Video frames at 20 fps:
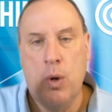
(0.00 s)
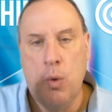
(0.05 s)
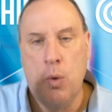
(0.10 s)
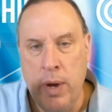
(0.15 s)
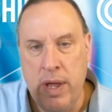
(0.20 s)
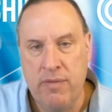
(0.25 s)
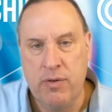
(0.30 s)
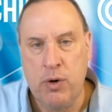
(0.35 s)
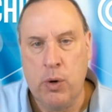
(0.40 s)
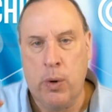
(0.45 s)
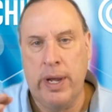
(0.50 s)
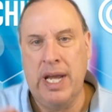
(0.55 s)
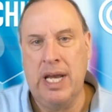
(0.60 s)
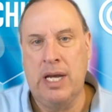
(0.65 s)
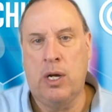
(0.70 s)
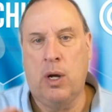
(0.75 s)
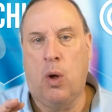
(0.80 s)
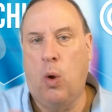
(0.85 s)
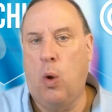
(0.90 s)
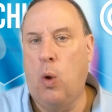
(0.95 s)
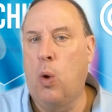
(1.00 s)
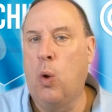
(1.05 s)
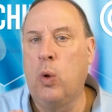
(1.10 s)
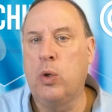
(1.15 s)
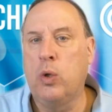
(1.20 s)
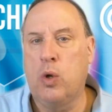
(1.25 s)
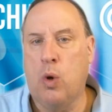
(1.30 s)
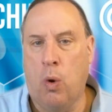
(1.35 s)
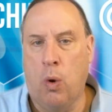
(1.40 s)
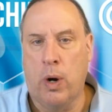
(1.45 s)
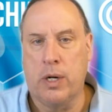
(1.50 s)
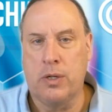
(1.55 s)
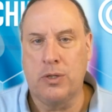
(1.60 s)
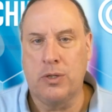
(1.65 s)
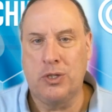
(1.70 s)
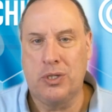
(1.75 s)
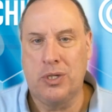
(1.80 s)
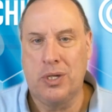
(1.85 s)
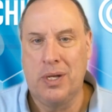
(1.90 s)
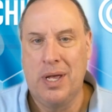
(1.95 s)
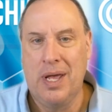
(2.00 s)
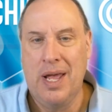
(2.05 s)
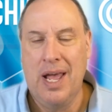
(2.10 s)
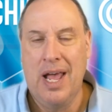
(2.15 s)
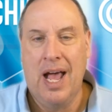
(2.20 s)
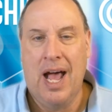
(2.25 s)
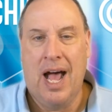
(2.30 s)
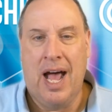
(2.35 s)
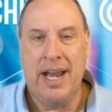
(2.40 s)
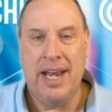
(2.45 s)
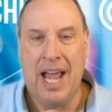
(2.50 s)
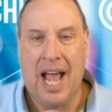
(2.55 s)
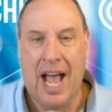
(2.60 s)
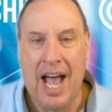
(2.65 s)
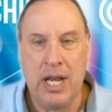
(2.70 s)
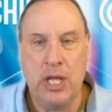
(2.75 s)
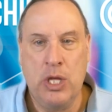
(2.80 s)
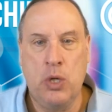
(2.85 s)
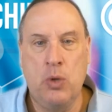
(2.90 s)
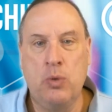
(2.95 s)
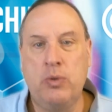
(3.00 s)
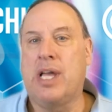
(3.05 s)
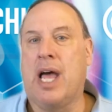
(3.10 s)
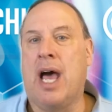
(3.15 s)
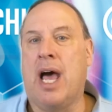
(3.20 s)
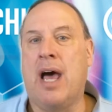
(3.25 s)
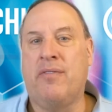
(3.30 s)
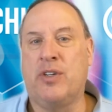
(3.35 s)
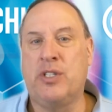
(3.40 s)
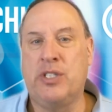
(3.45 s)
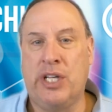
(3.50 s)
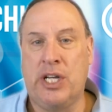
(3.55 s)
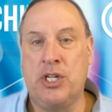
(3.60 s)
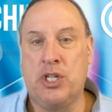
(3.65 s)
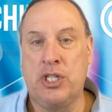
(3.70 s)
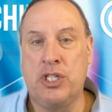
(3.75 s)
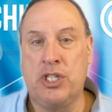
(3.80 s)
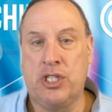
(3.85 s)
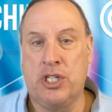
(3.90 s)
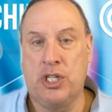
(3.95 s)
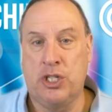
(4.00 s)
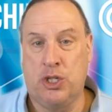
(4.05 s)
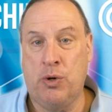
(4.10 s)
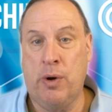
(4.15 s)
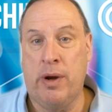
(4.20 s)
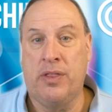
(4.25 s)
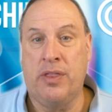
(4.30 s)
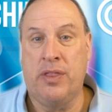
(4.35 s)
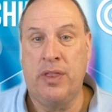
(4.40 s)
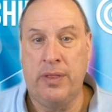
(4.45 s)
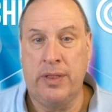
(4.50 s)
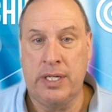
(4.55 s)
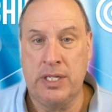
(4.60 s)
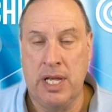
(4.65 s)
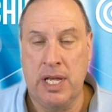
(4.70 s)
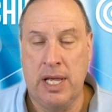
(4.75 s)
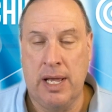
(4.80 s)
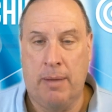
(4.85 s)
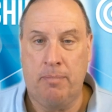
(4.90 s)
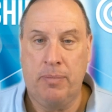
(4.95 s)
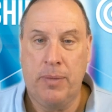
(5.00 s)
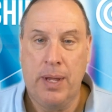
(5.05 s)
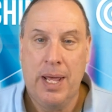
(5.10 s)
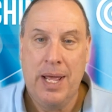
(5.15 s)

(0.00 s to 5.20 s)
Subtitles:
We have created a whole course on how to use conversations to strengthen the team.